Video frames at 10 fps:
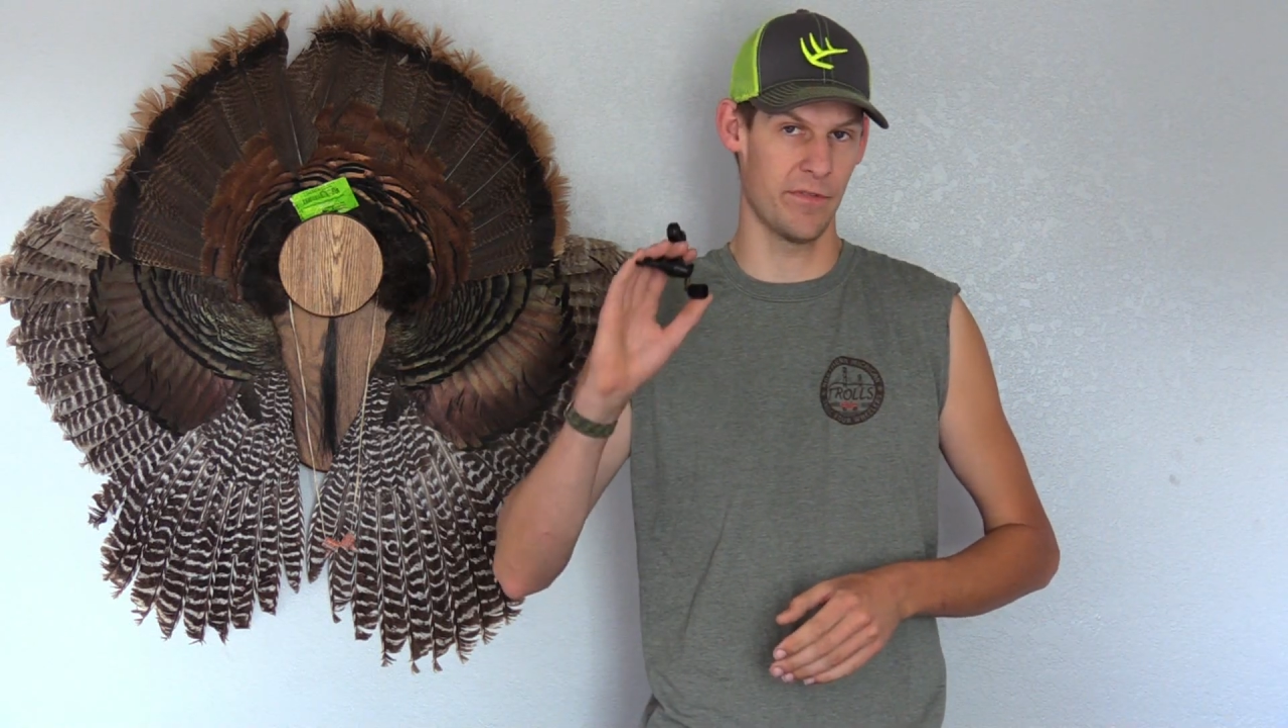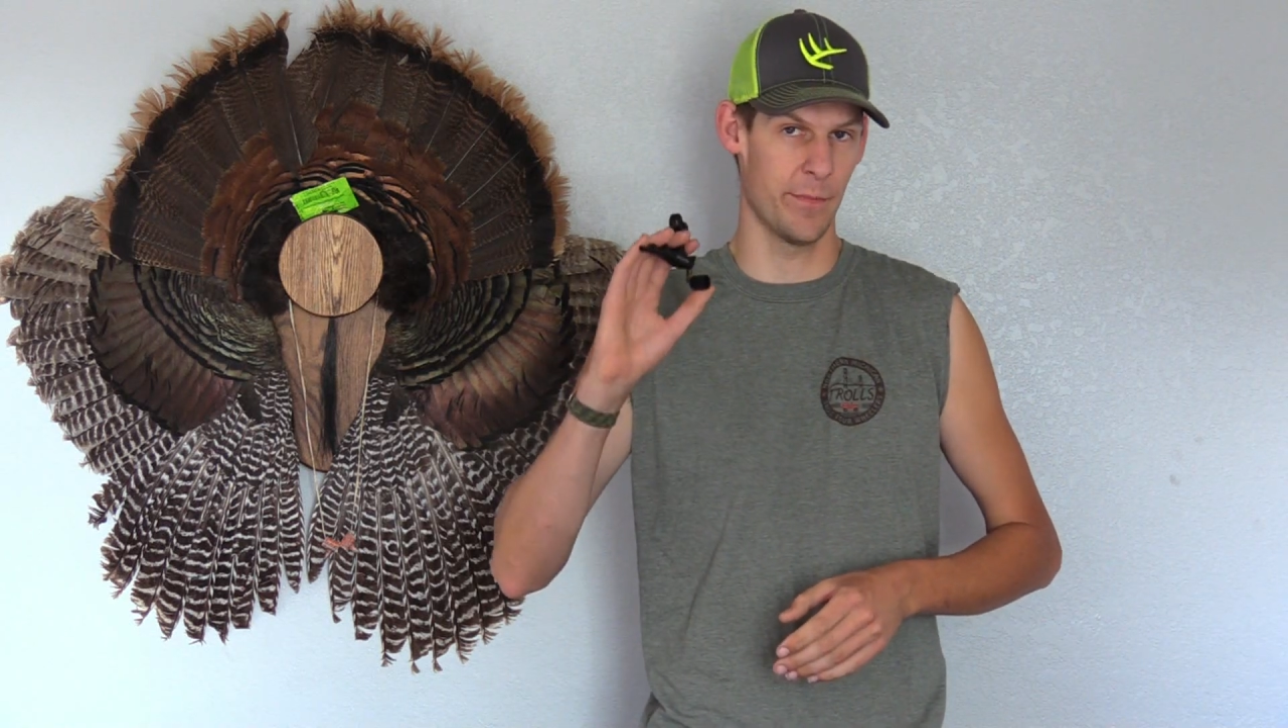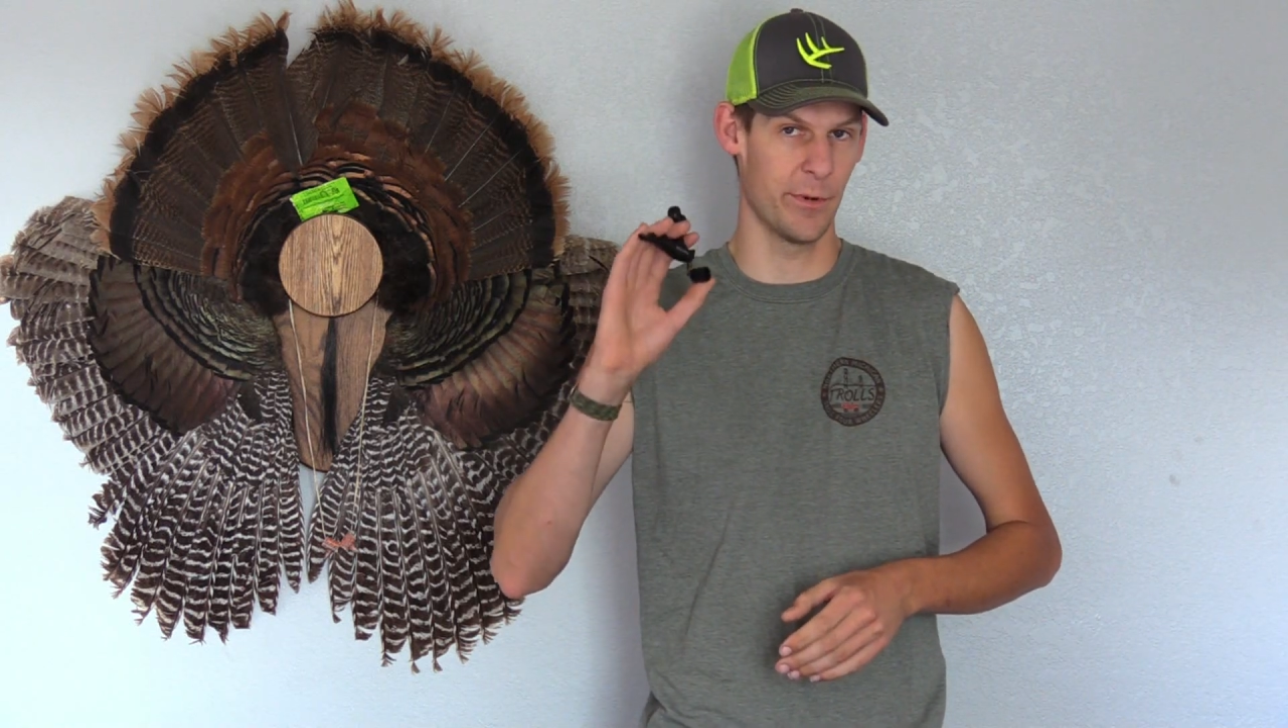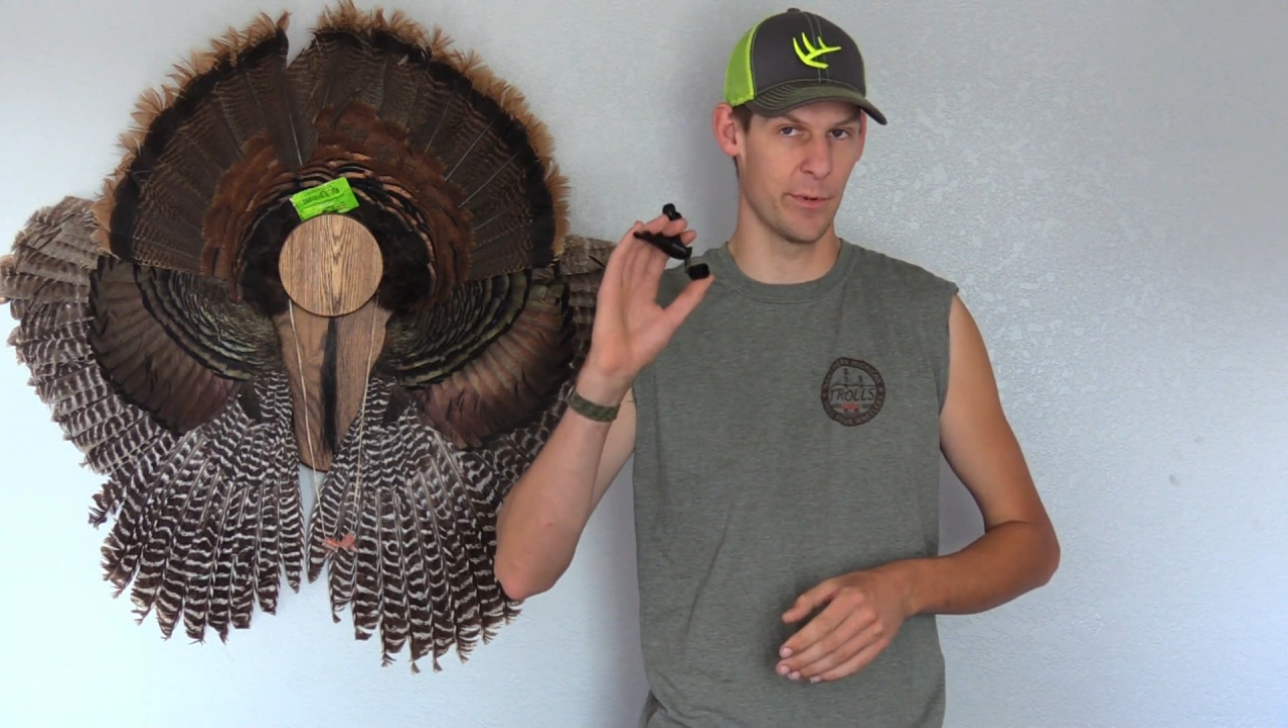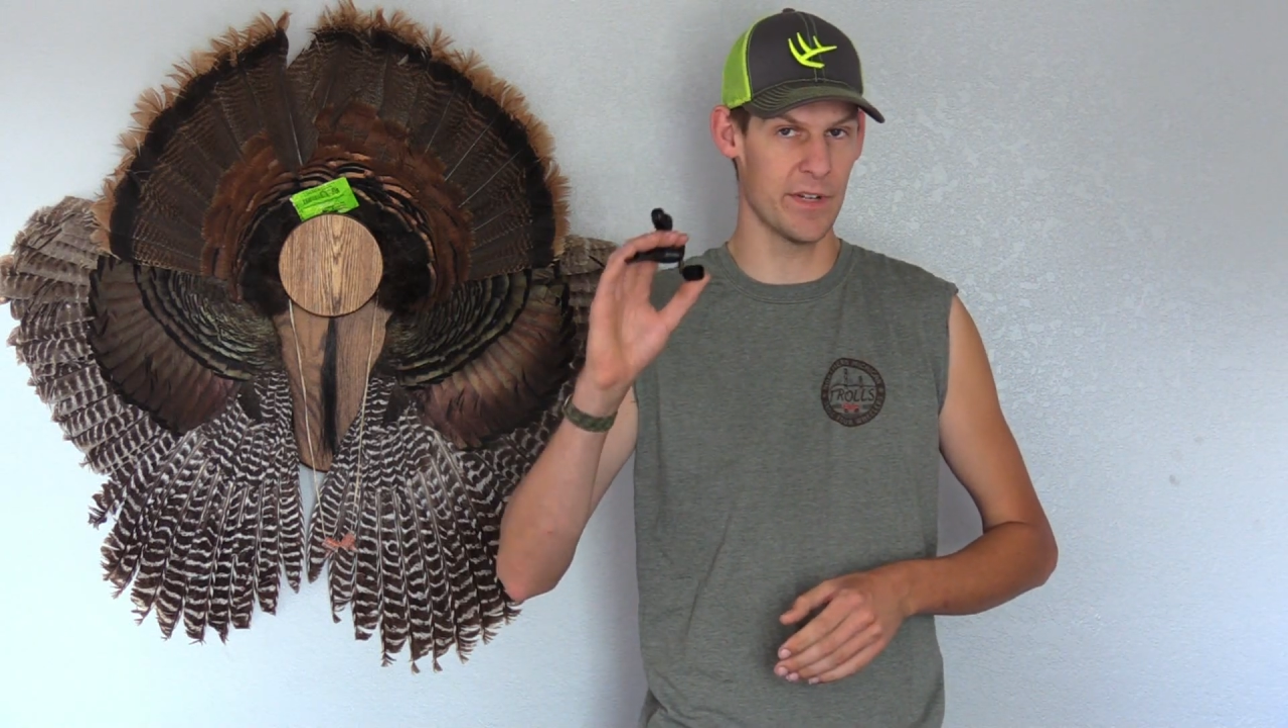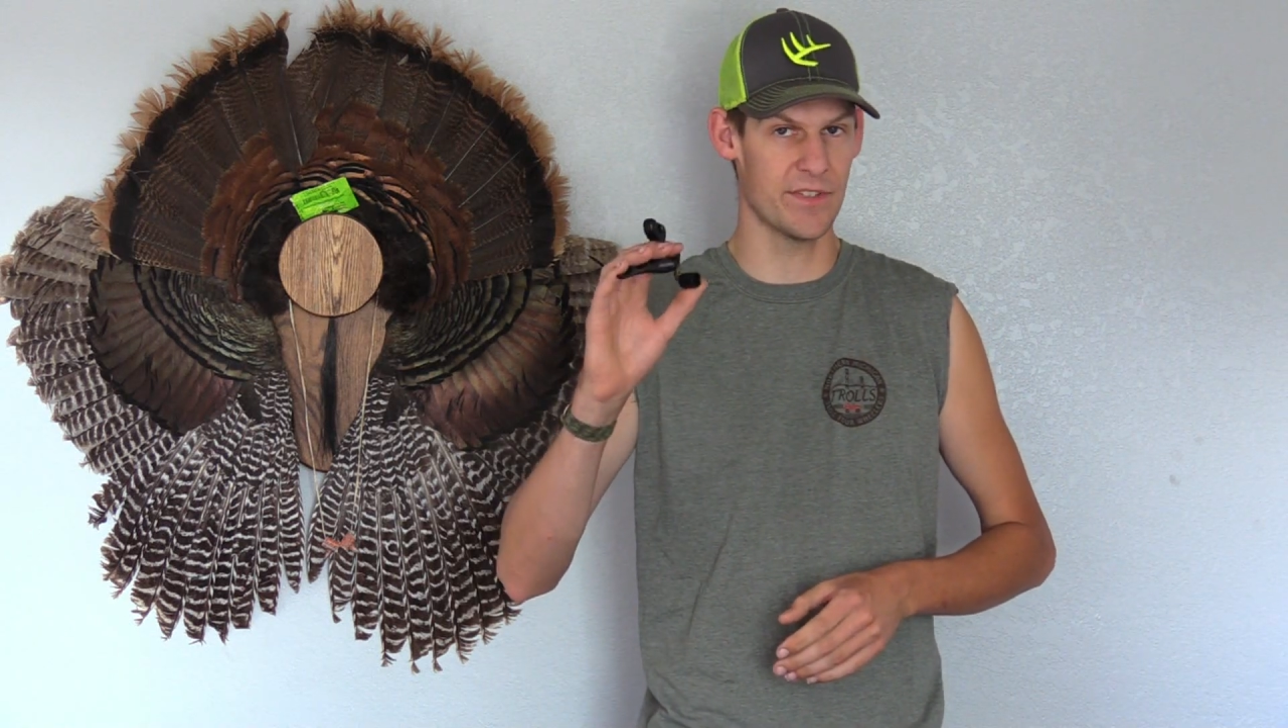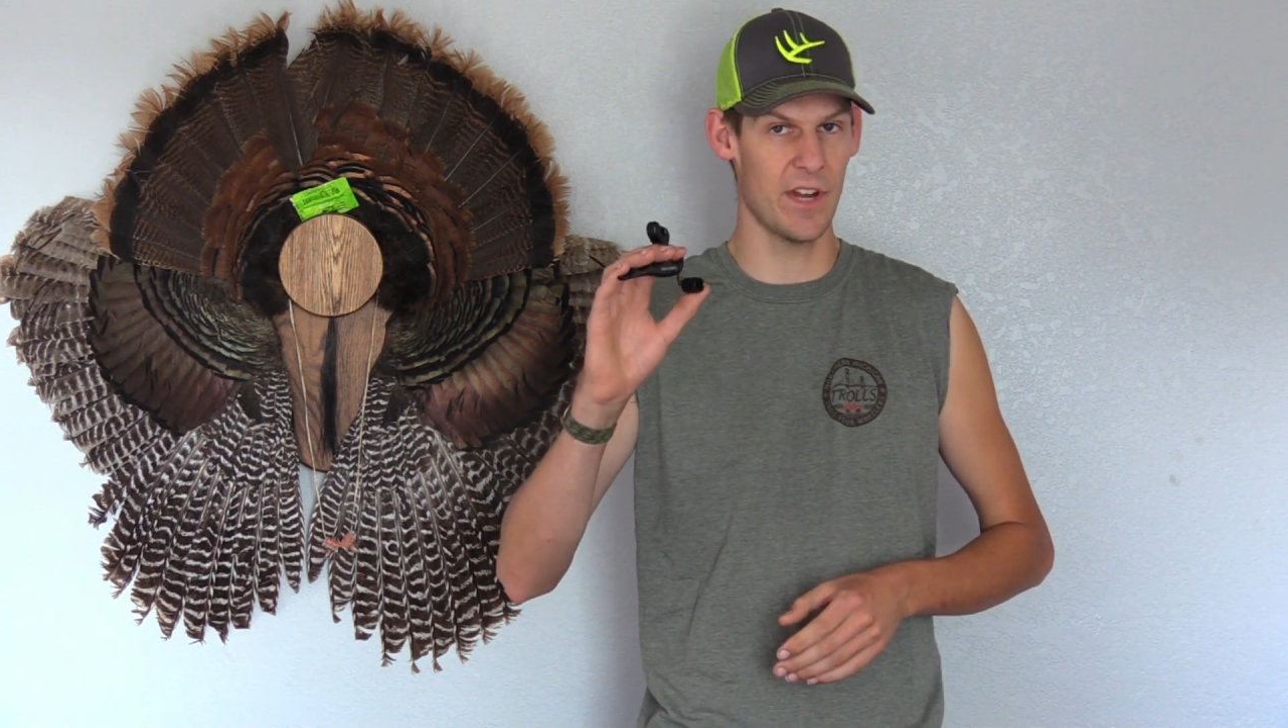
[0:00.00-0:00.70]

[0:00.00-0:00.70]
from a wrist